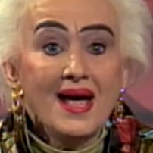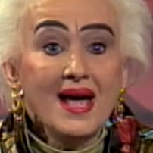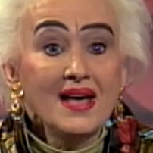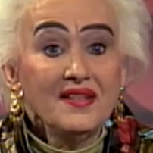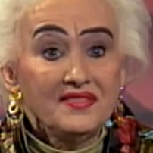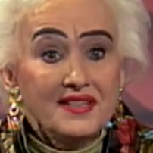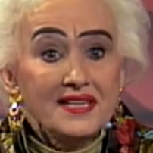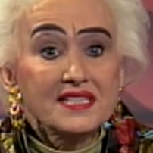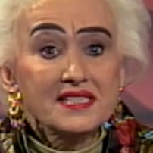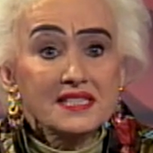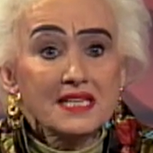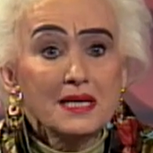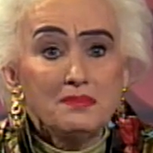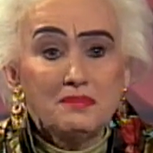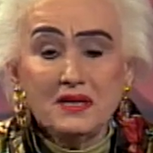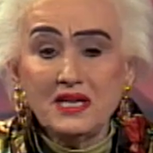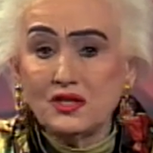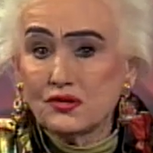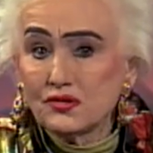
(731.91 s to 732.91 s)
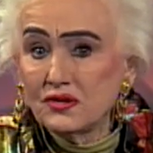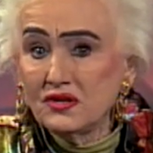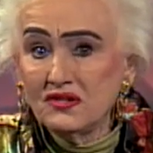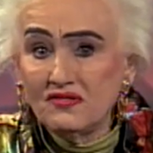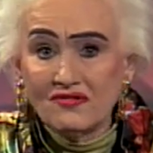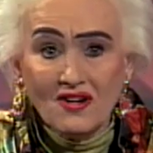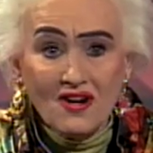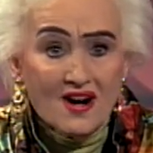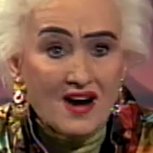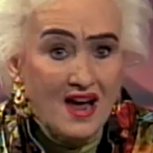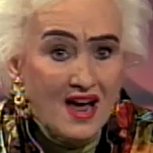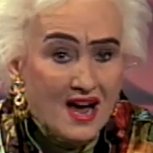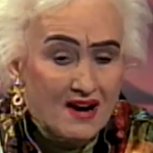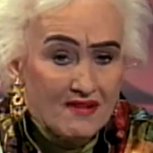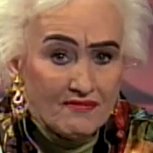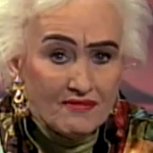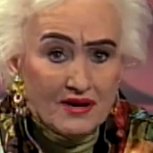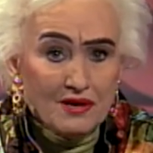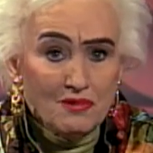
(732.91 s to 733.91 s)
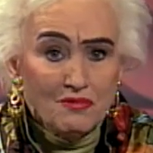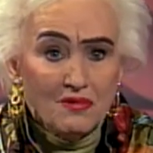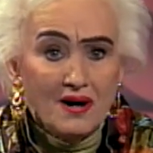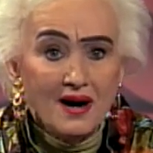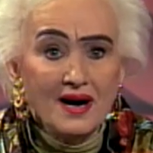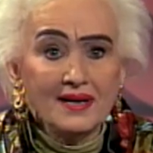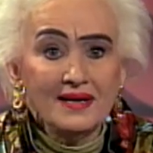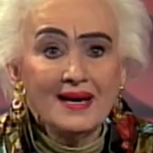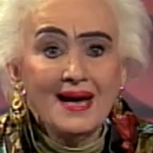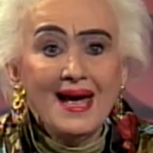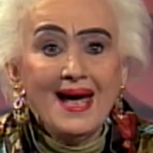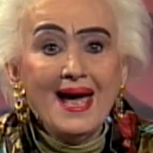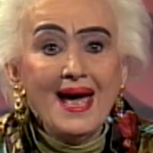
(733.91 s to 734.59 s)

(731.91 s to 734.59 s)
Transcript: and this can be true for everyone,